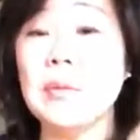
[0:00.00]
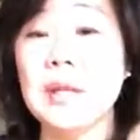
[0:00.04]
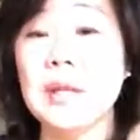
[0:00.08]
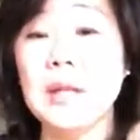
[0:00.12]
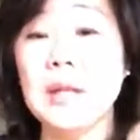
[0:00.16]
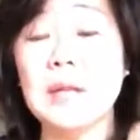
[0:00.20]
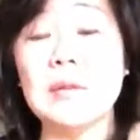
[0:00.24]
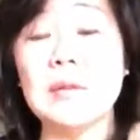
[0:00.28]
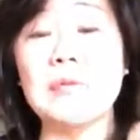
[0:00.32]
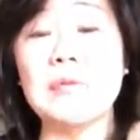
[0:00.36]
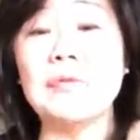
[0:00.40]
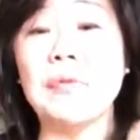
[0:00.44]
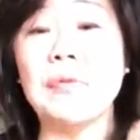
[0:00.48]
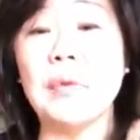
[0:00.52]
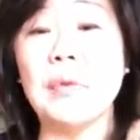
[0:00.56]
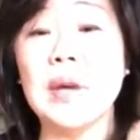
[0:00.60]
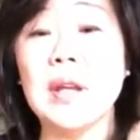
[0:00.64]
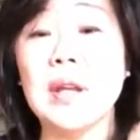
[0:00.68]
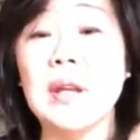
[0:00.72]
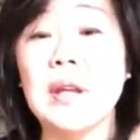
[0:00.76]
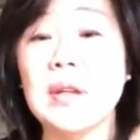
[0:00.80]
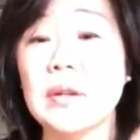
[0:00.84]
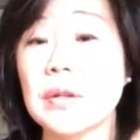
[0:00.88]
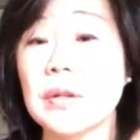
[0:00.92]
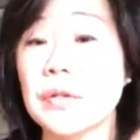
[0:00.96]
be here 40
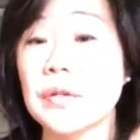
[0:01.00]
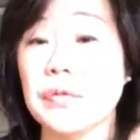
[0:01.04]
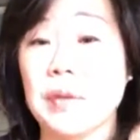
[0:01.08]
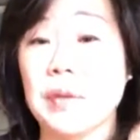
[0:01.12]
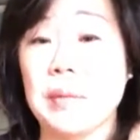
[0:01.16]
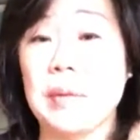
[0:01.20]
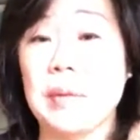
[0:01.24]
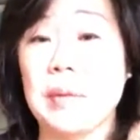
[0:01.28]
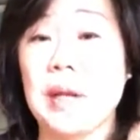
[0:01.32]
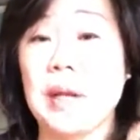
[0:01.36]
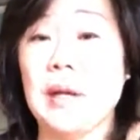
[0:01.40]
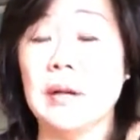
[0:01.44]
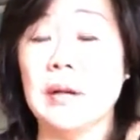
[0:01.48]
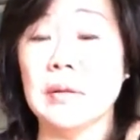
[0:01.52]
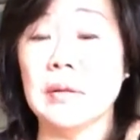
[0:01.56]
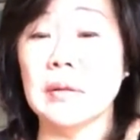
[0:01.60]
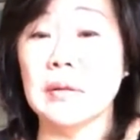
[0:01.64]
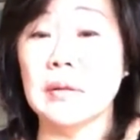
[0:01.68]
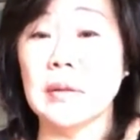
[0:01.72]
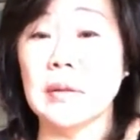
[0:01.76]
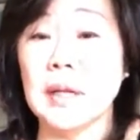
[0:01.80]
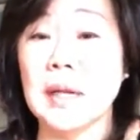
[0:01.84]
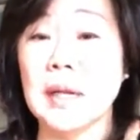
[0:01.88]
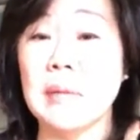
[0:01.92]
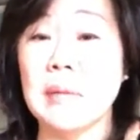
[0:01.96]
years from now,
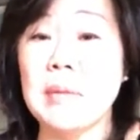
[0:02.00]
right?